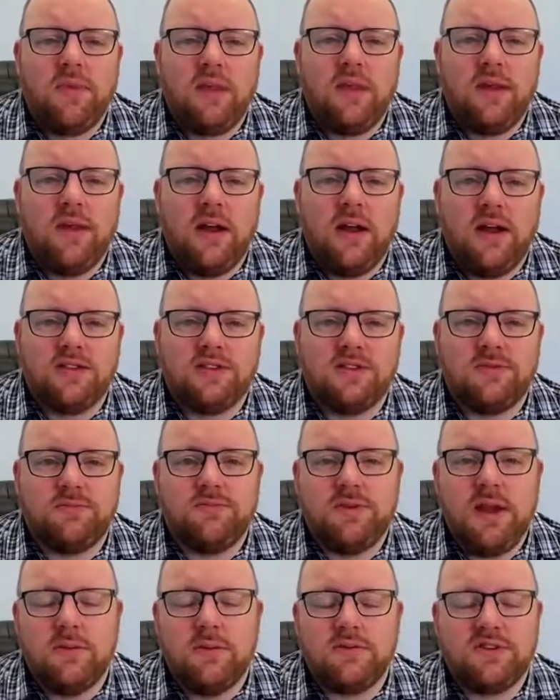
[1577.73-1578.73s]
And to be
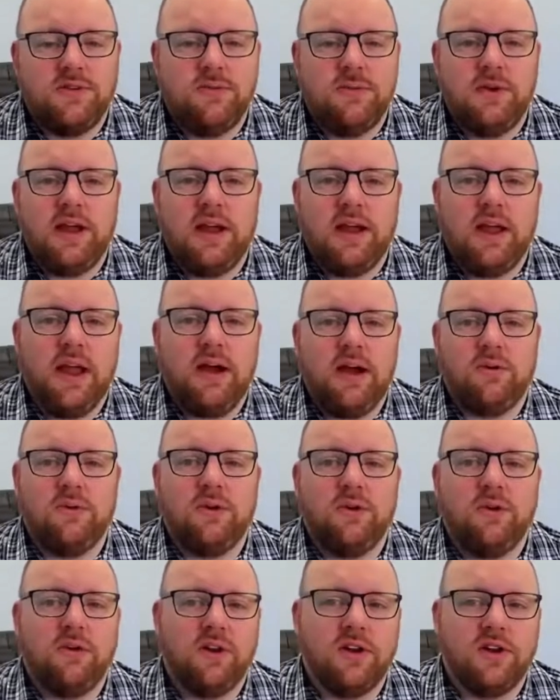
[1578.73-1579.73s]
able to communicate how
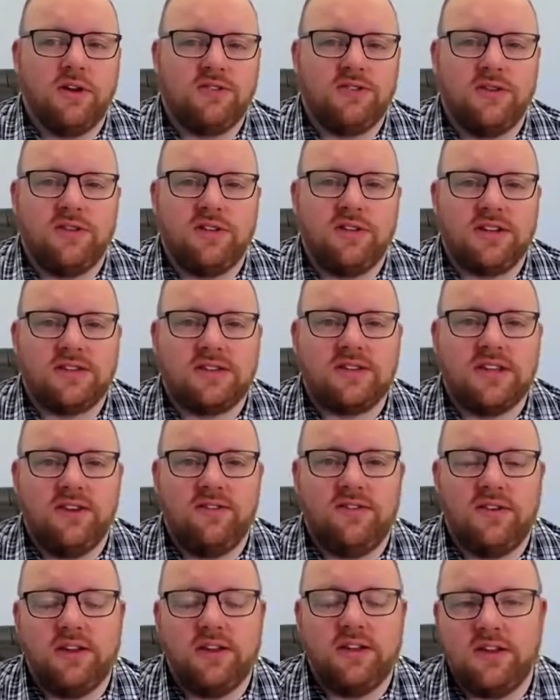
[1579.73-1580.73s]
you're going to do things
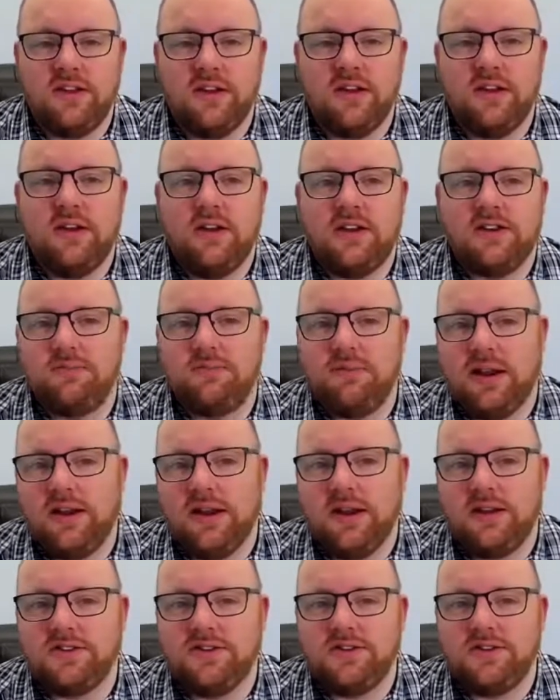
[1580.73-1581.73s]
safely, then you're going to need to plan how
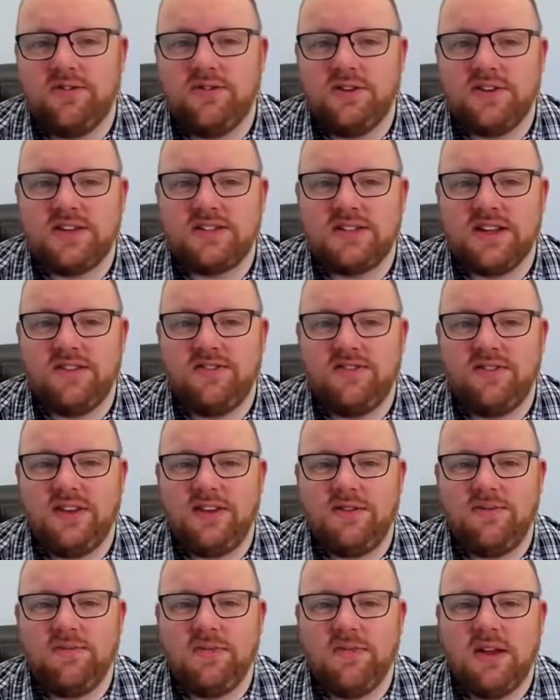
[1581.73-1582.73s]
to do things safely.
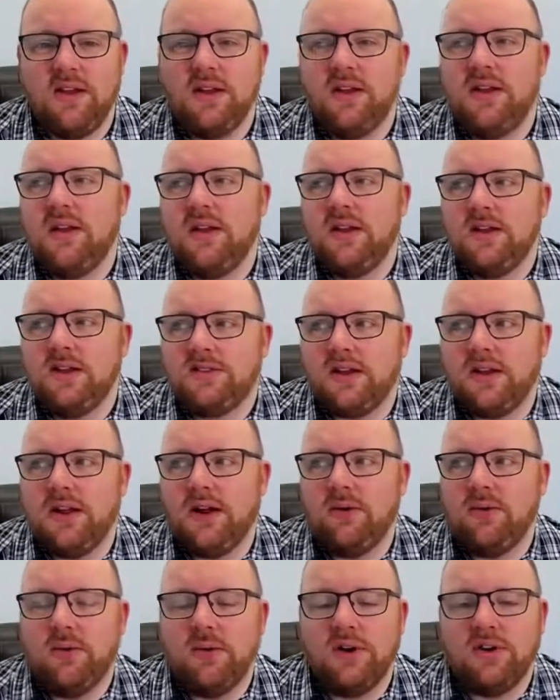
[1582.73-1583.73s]
So that
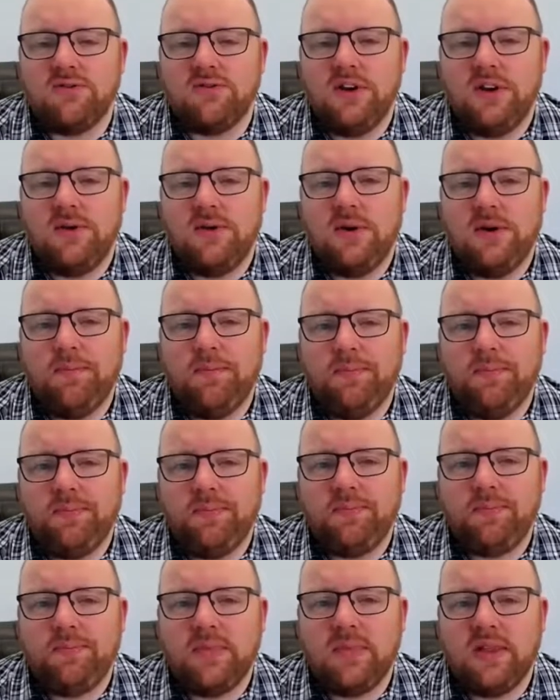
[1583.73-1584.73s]
will work really well.
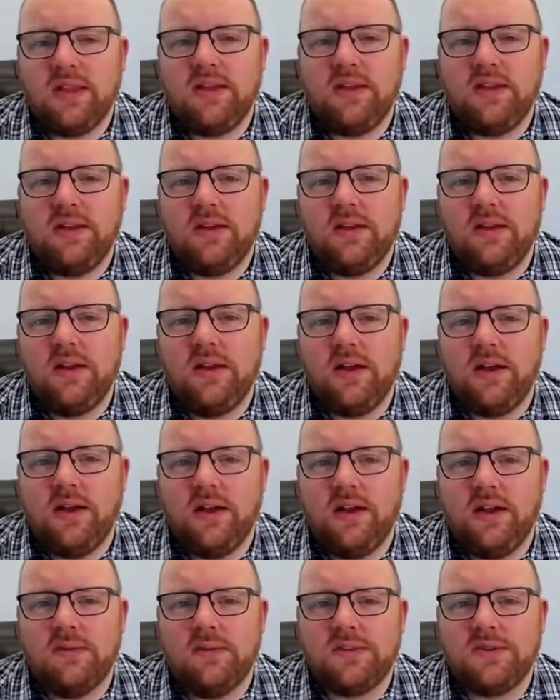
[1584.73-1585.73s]

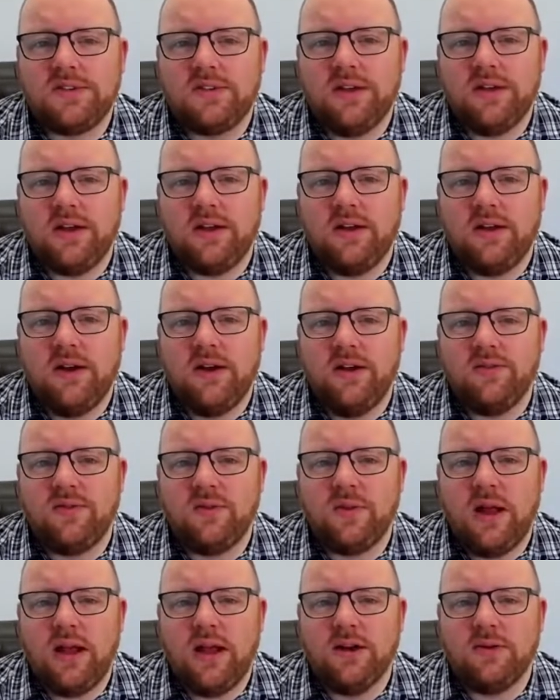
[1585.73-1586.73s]
So yeah, I hope
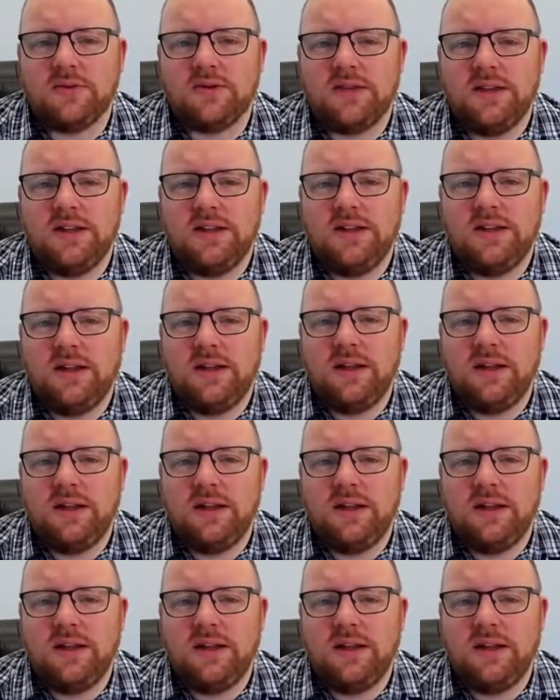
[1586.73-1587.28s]
that helps, Lee.